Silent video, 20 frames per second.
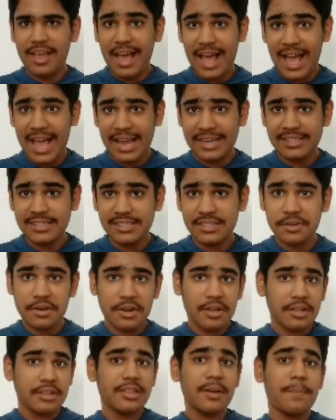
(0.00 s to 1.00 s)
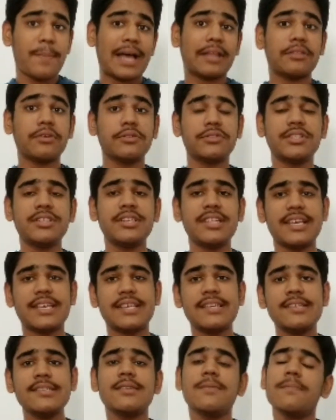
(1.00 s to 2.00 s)
and the pathogen
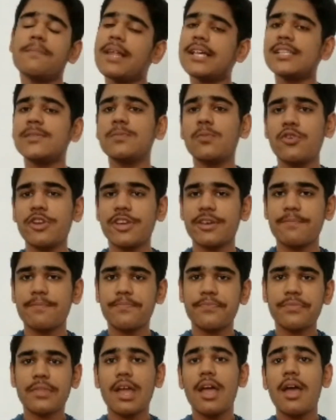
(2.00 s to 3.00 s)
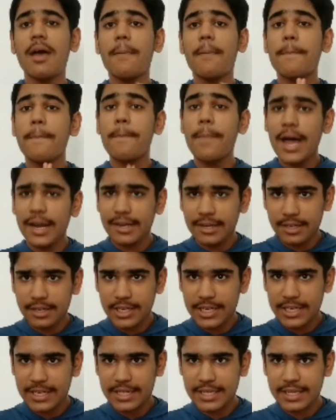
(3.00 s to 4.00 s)
is Plasmodium. But
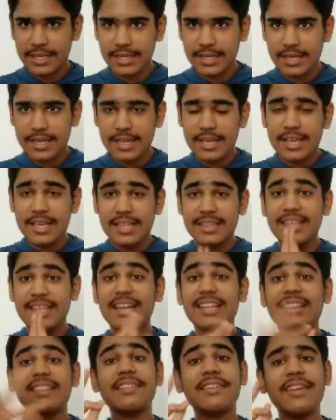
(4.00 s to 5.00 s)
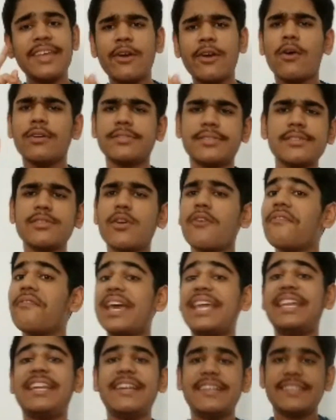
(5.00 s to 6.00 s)
there are three causes of
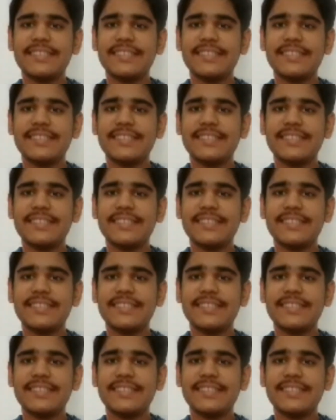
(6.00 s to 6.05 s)
any